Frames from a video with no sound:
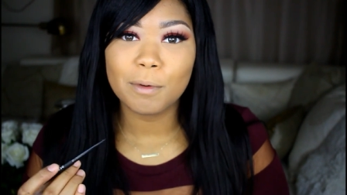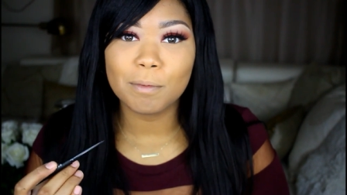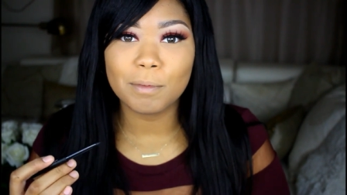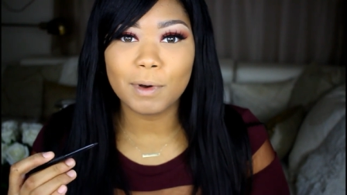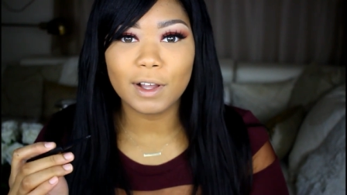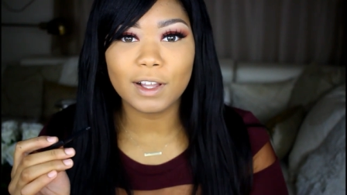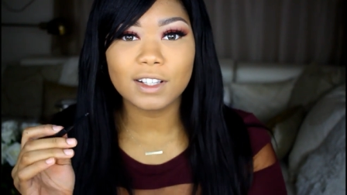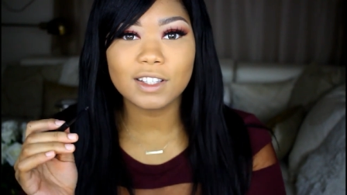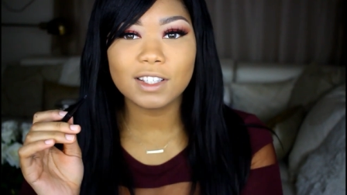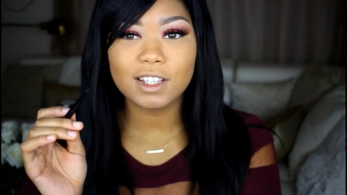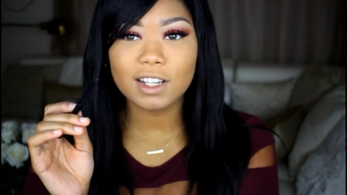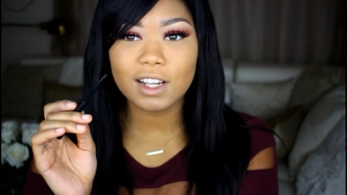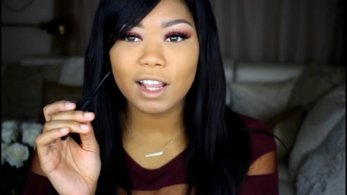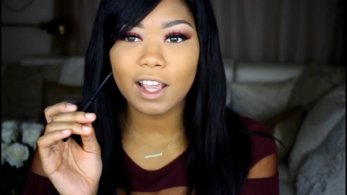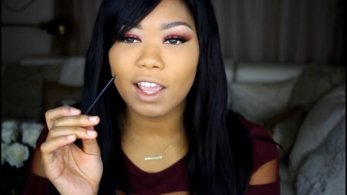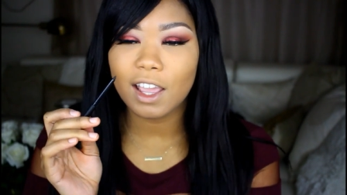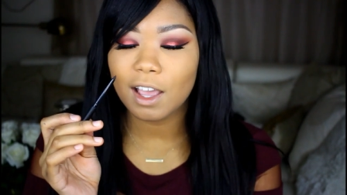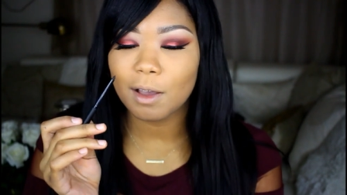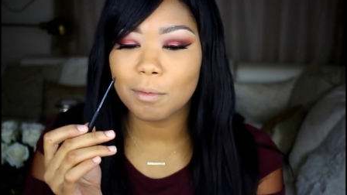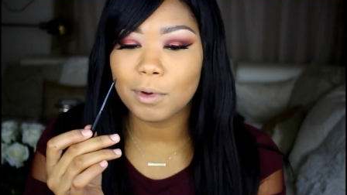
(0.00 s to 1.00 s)
but
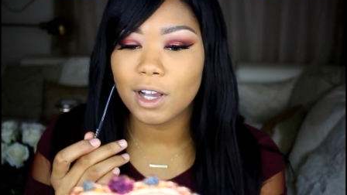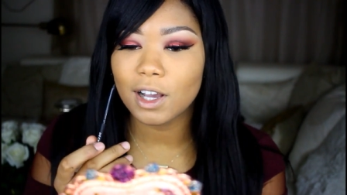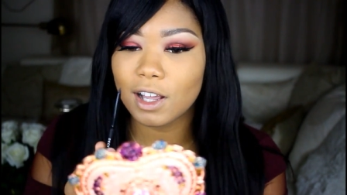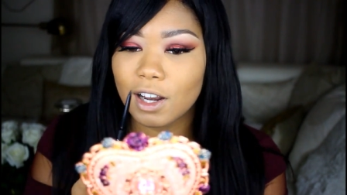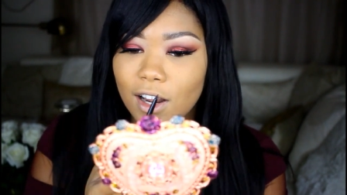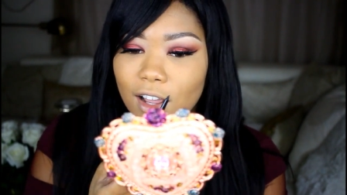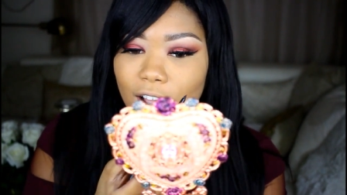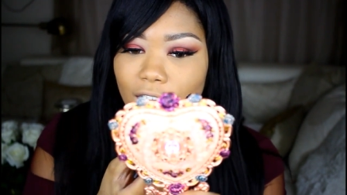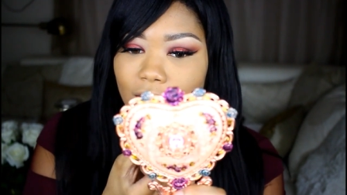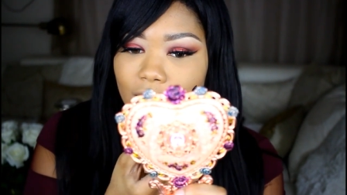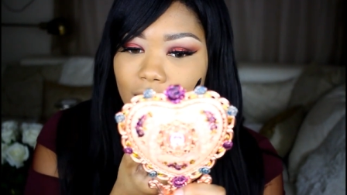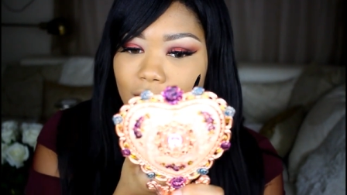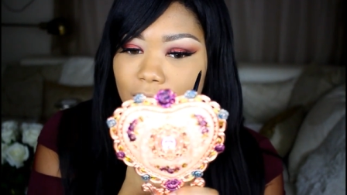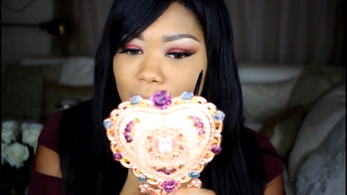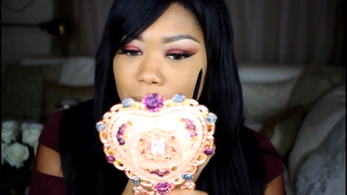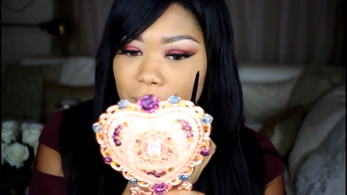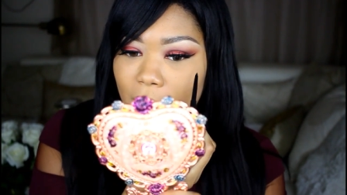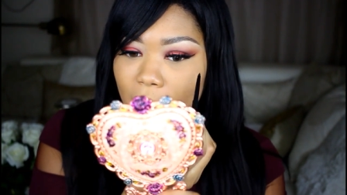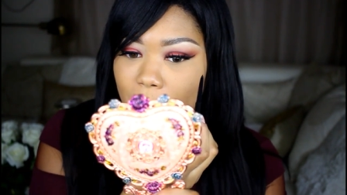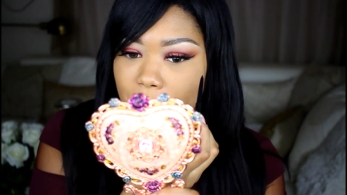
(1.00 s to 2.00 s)
today I'm gonna
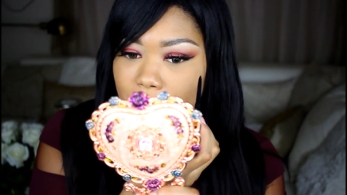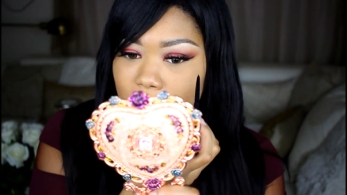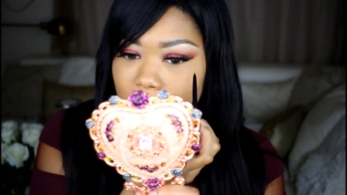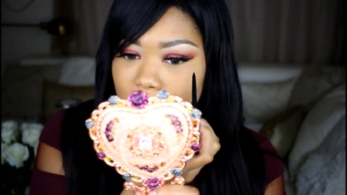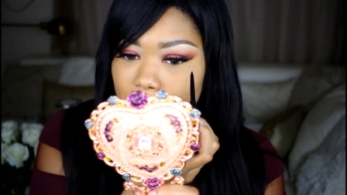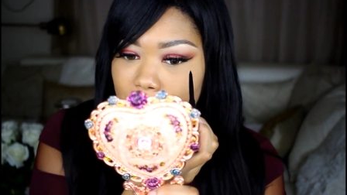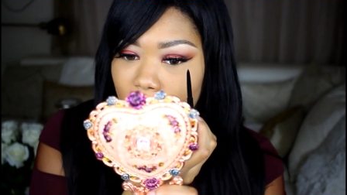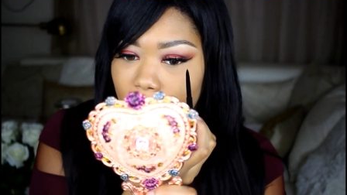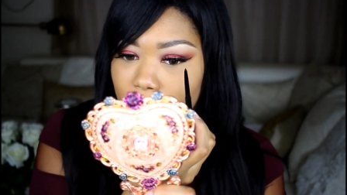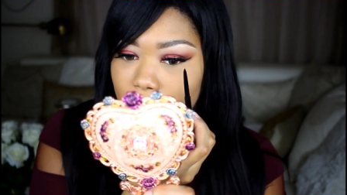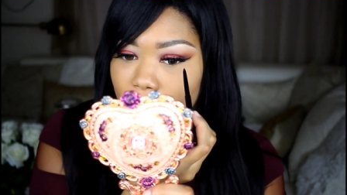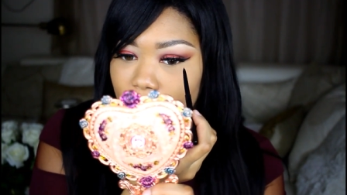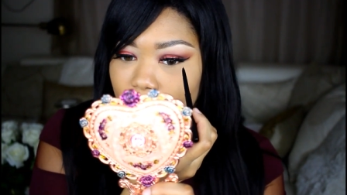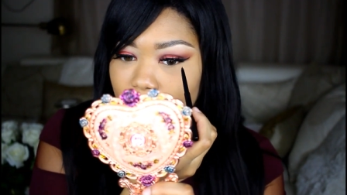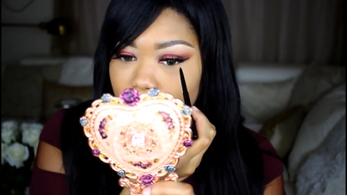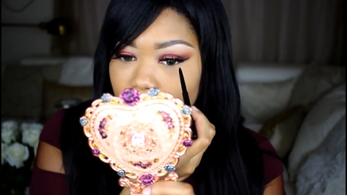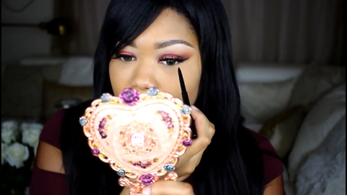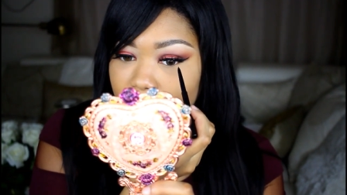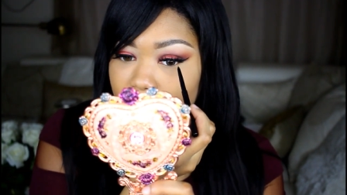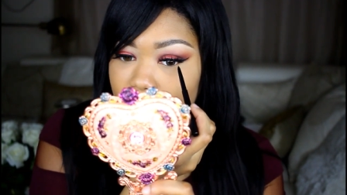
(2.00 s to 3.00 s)
pop it in my
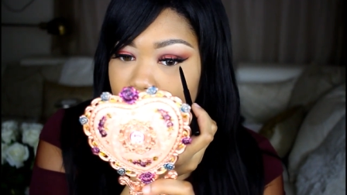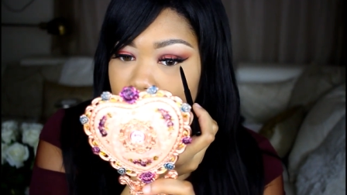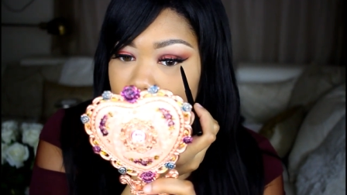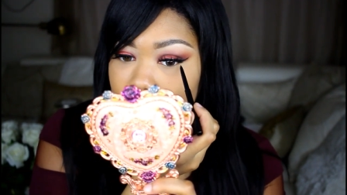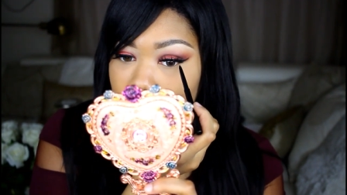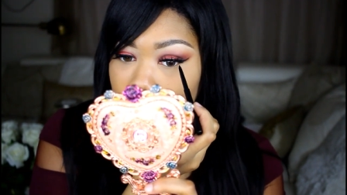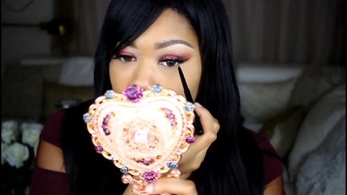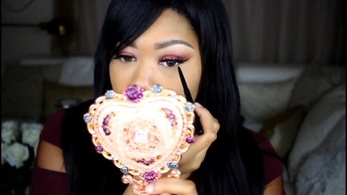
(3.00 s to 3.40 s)
waterline.